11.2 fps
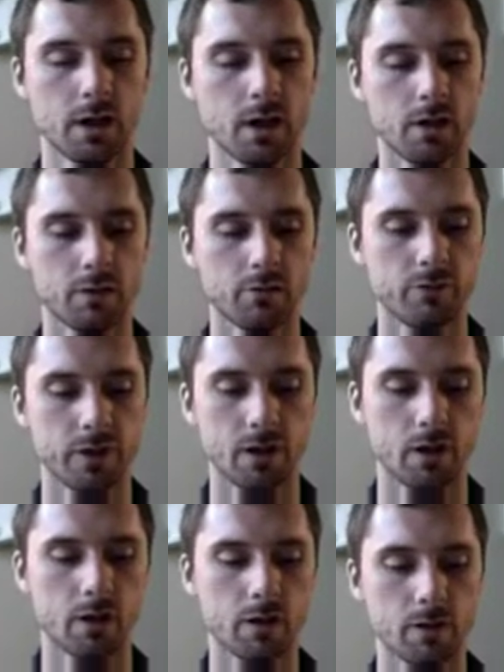of the
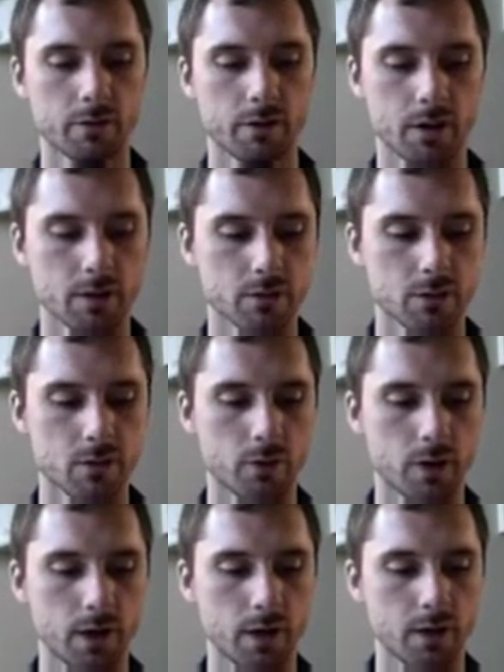R thing. So,
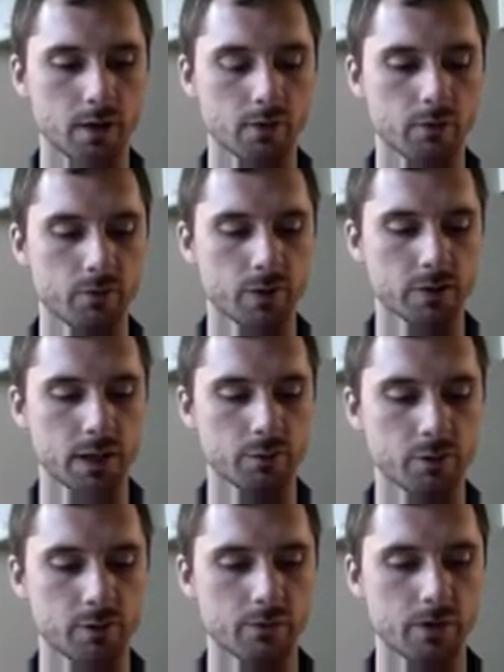for
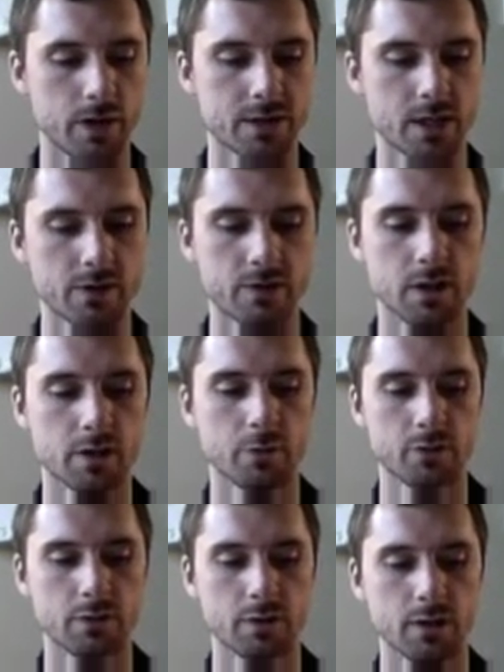example, if I take the
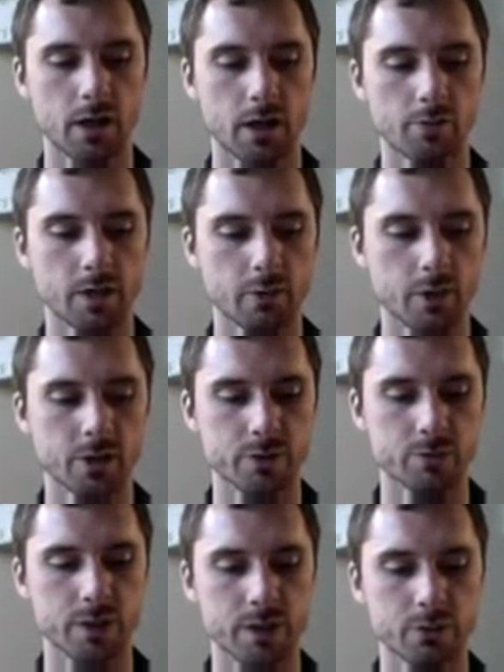upper equation,
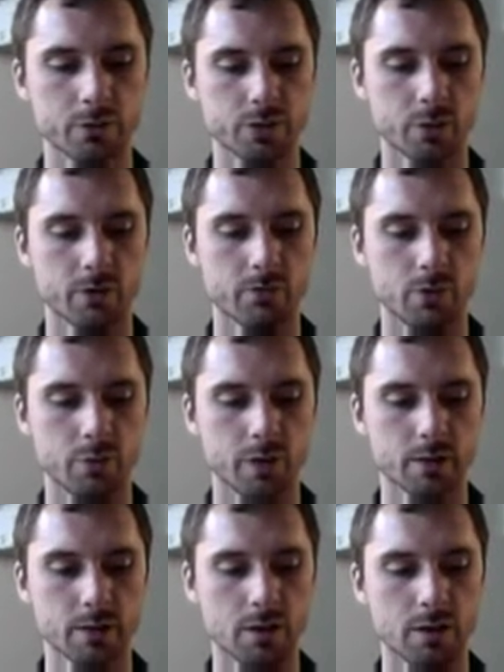B equals 24
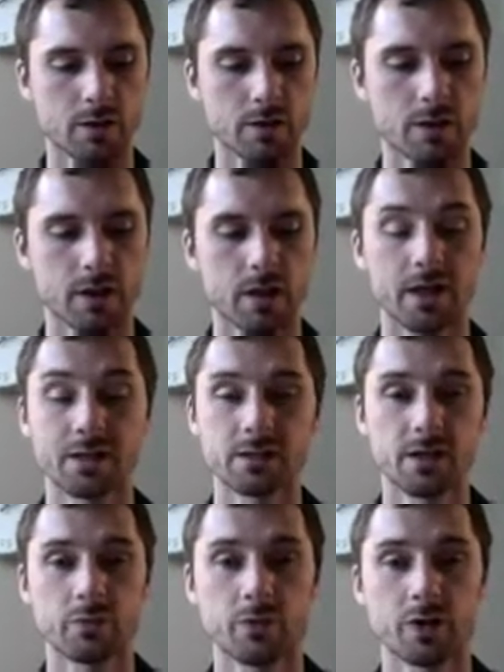plus R, and
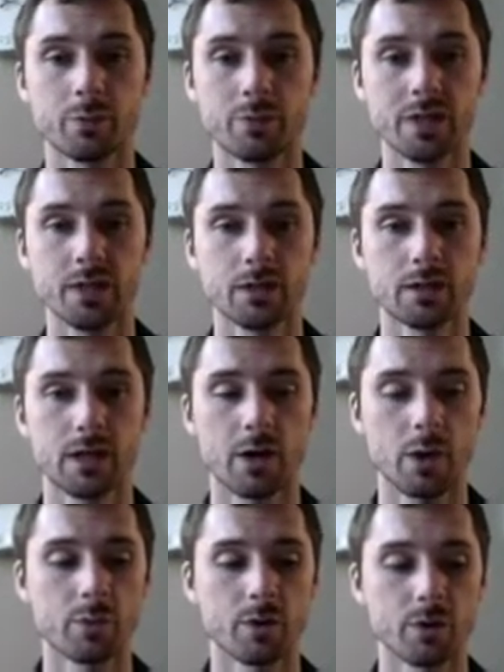instead of putting B, now I
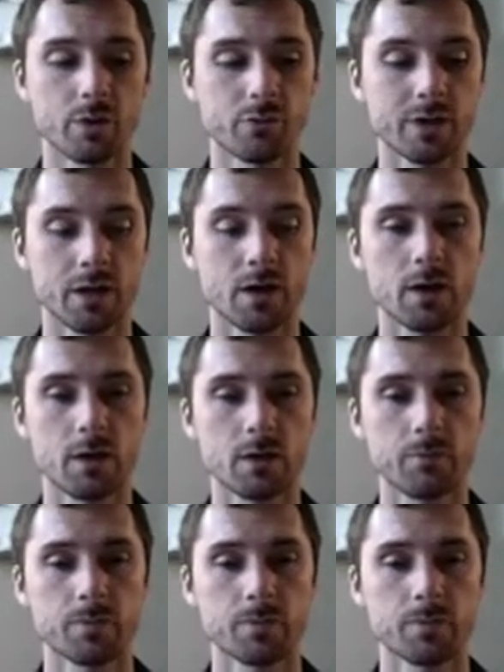put 3R,